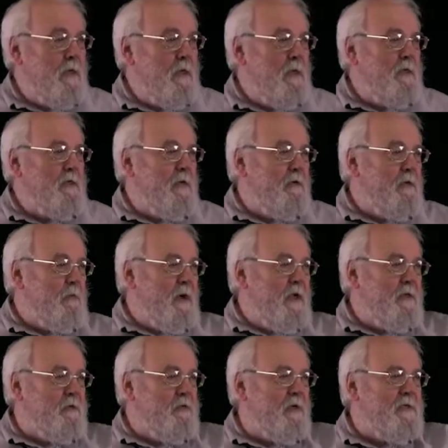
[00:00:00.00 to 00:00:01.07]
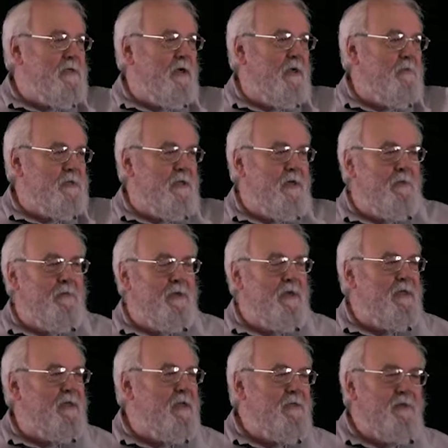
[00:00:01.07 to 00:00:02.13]
The only way 3 times a number
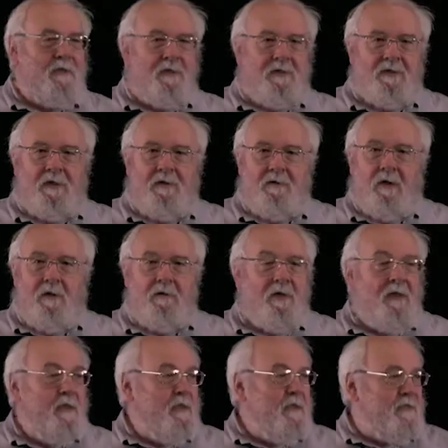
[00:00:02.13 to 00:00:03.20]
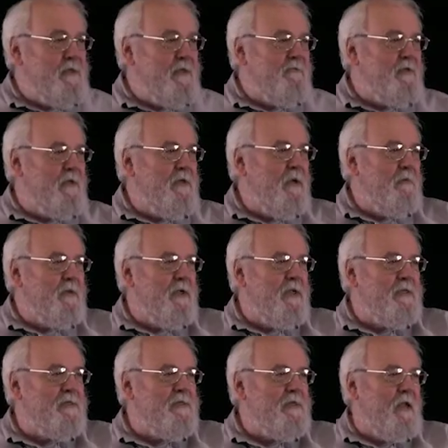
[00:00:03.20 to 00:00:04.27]
can end in a 0 is if the number
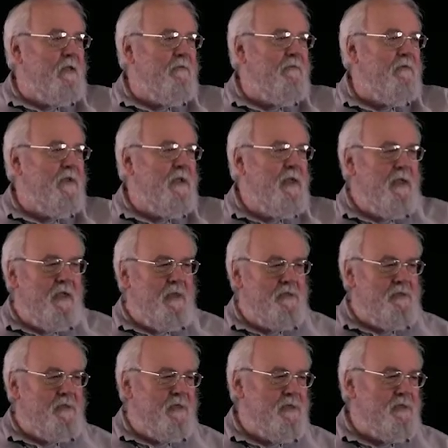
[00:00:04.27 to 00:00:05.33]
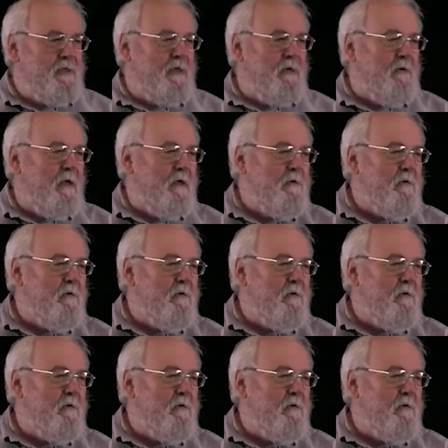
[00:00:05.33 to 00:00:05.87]
itself ends in a 0.